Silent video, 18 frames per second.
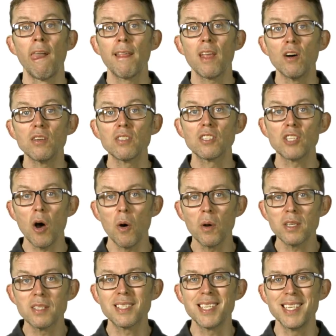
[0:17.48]
Your
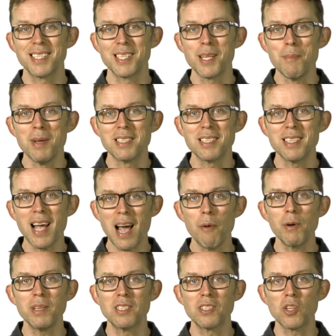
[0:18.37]
solar system is
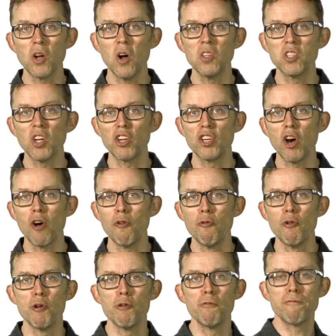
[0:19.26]
now installed on your
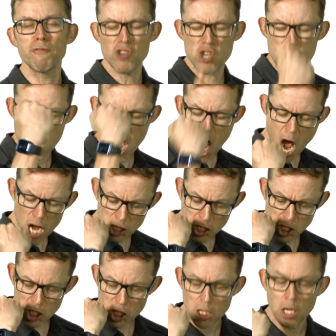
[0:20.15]
roof.
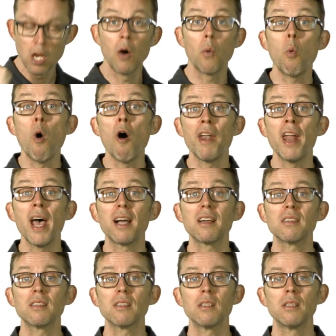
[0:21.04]
Yes! What
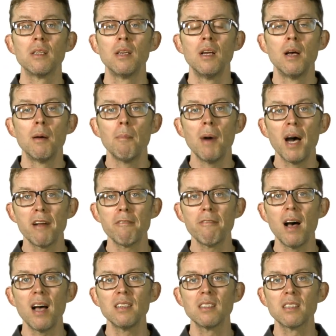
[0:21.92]
next? My
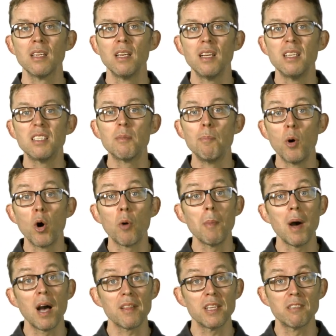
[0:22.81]
advice is to
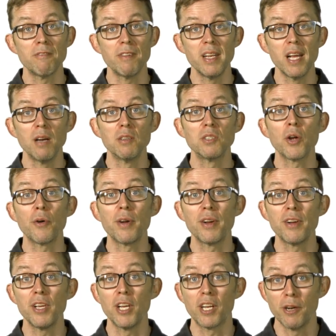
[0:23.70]
bookmark this video so
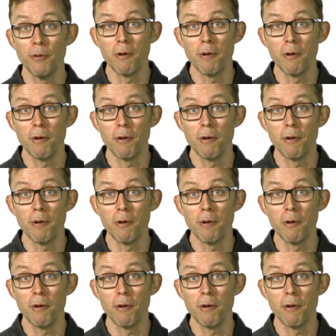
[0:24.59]
you can